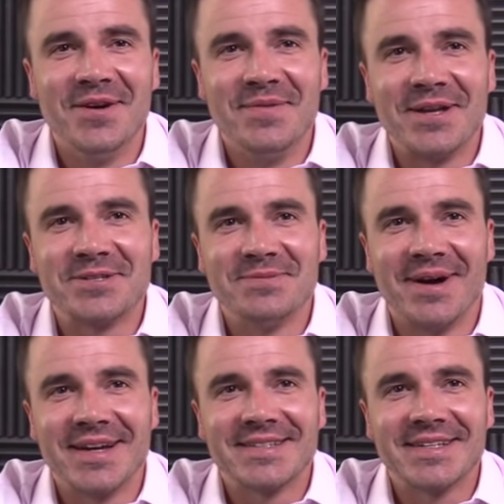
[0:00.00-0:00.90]
Master
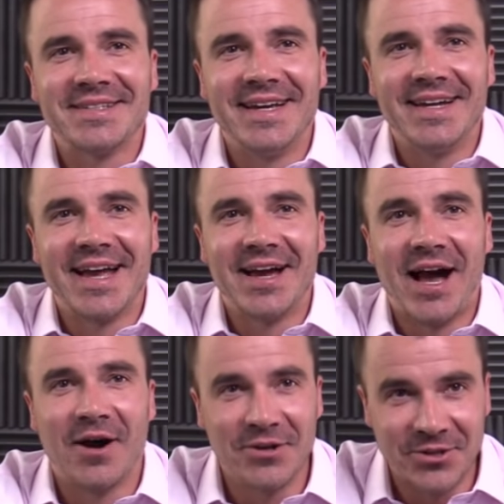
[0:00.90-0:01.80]
Mike says, Danny,
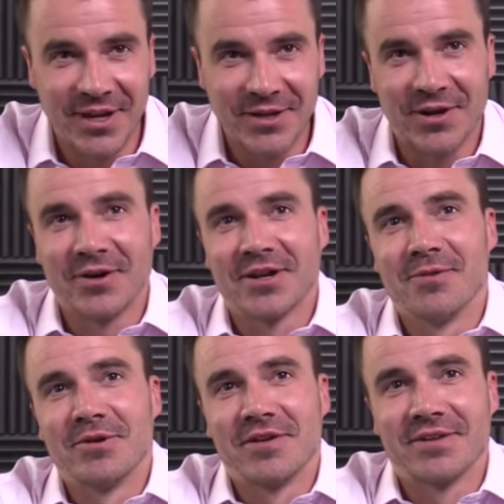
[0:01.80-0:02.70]
how did you get your haircut
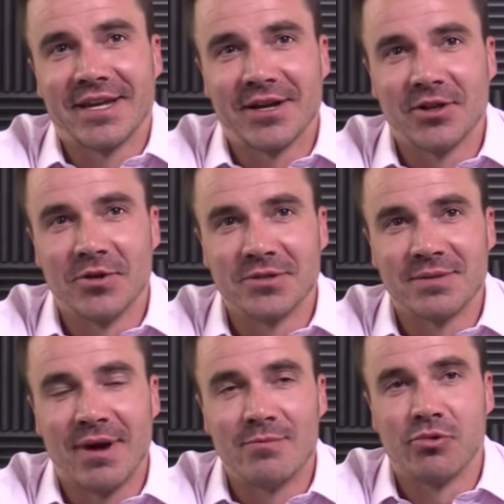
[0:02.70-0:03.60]
with everything closed?
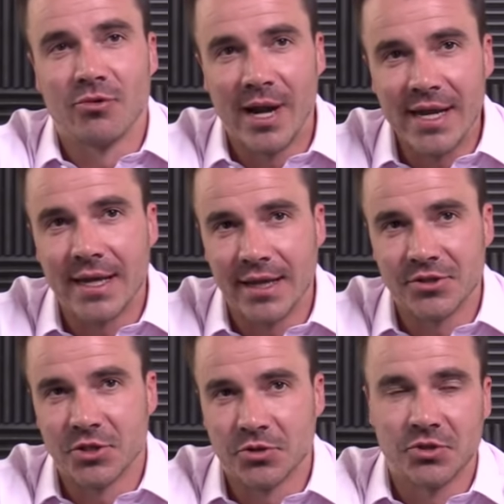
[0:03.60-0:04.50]
Am I breaking
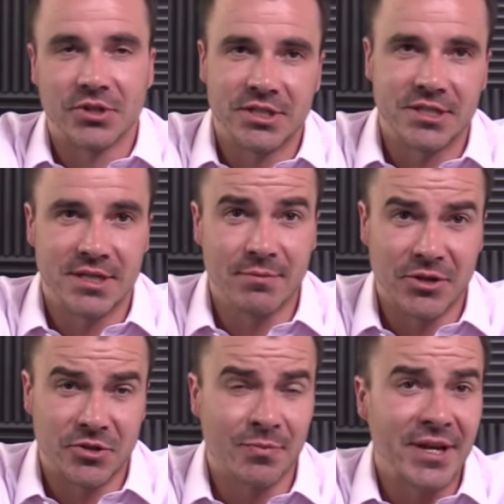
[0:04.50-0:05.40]
social distancing
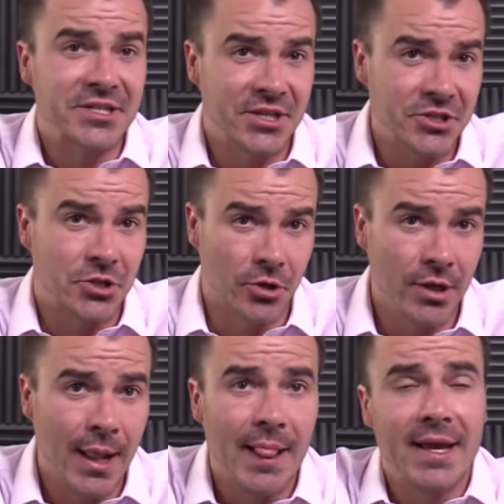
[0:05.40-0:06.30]
measures? My
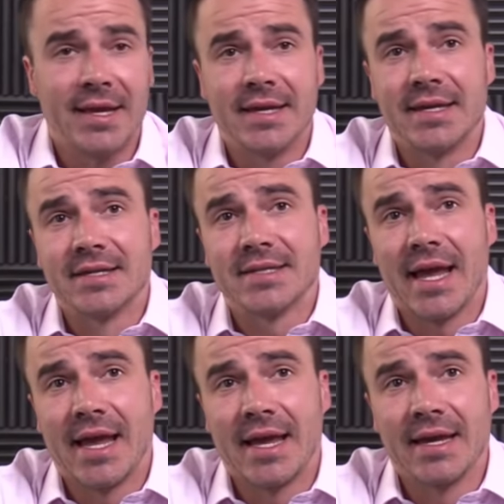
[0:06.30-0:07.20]
sister is
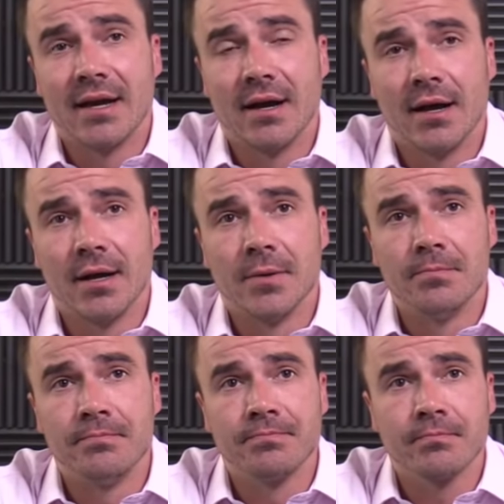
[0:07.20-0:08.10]
a
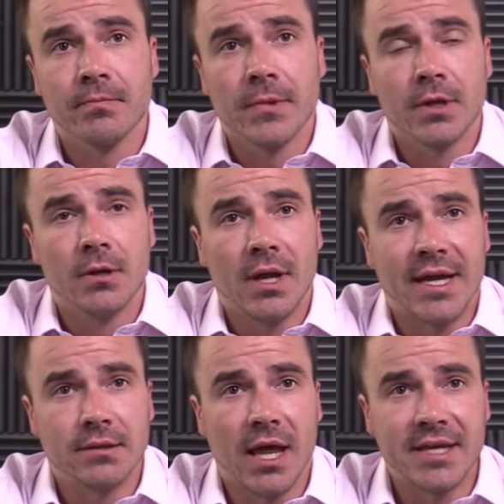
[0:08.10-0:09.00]
um,
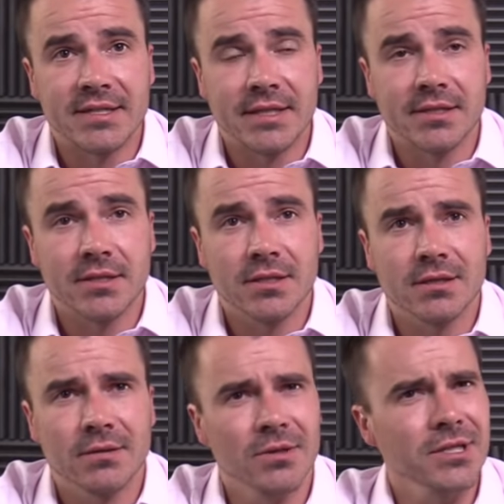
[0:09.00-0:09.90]
a licensed,
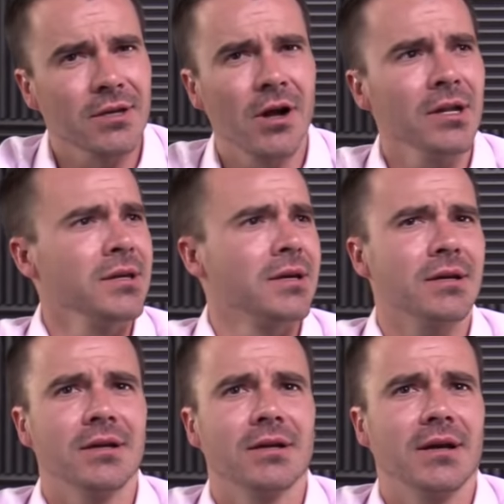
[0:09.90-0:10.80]
what's it called?
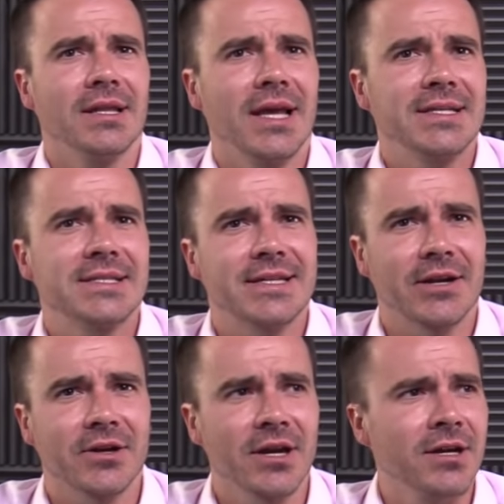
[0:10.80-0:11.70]
A licensed
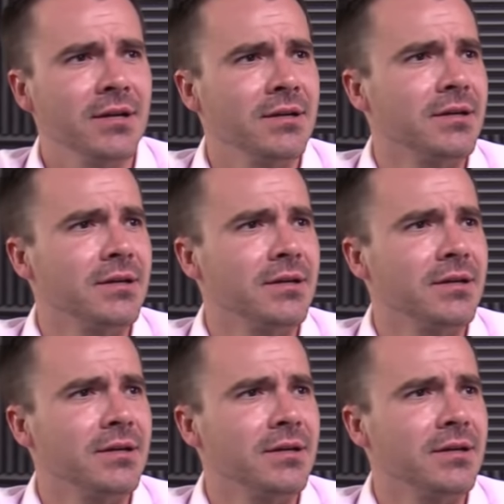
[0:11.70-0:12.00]
hair cutter?